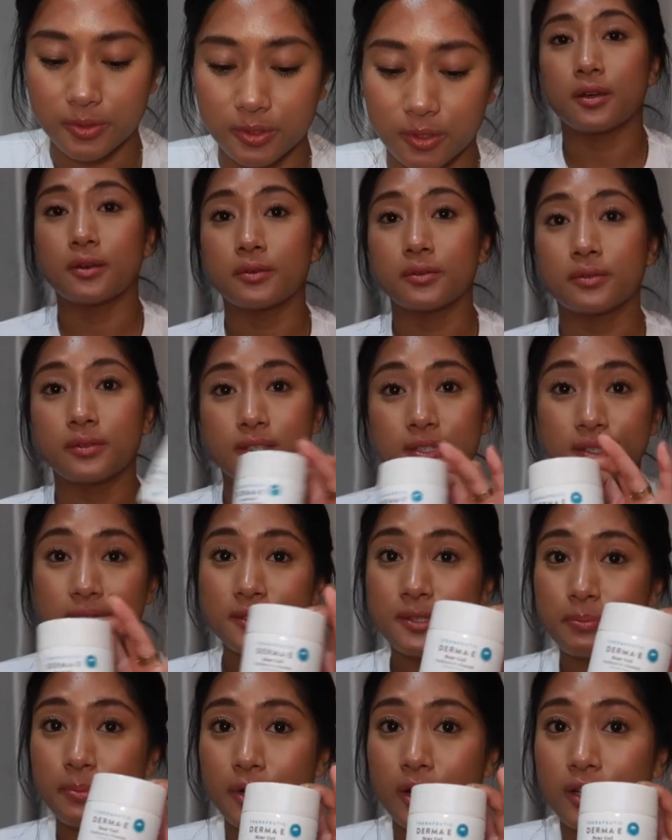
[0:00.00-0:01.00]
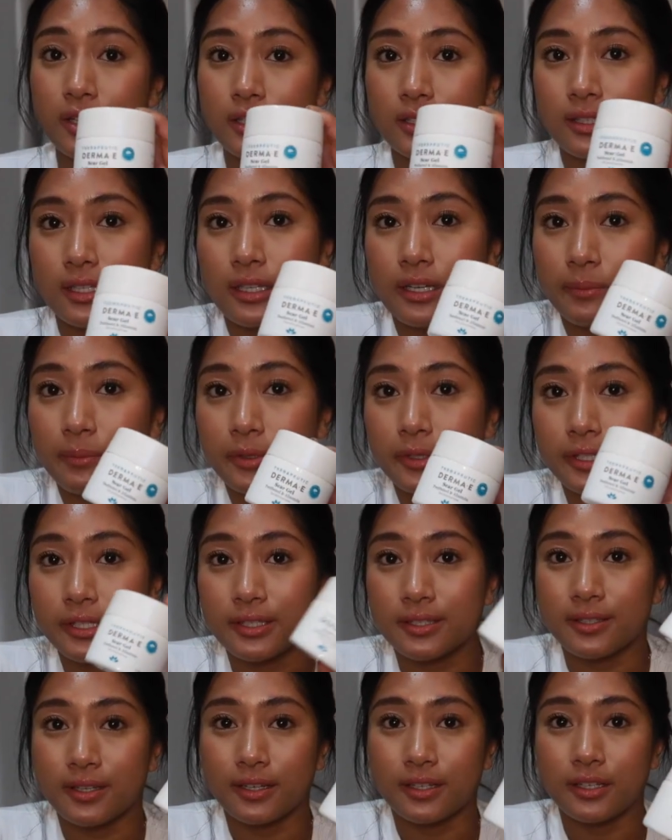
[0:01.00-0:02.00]
So this is a product that I'm really
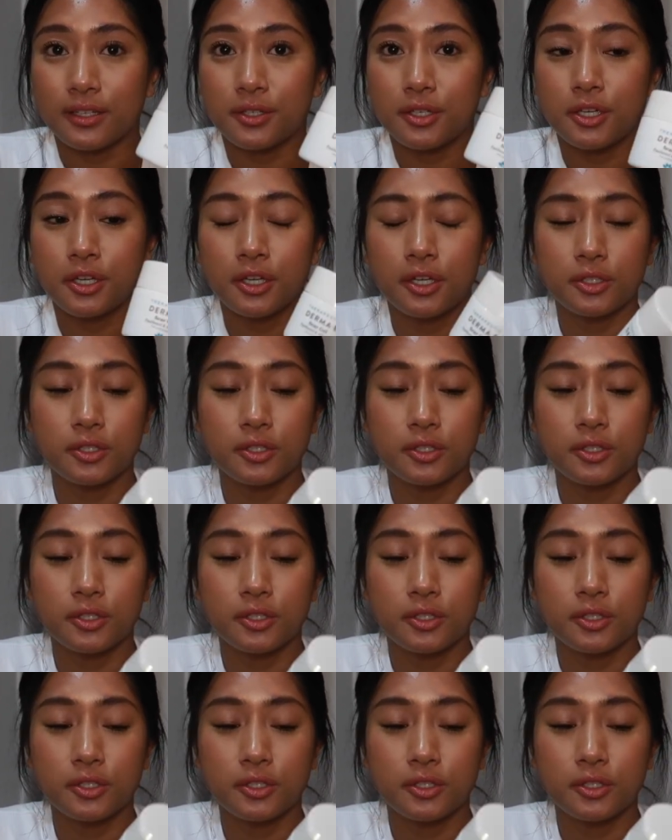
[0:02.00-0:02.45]
excited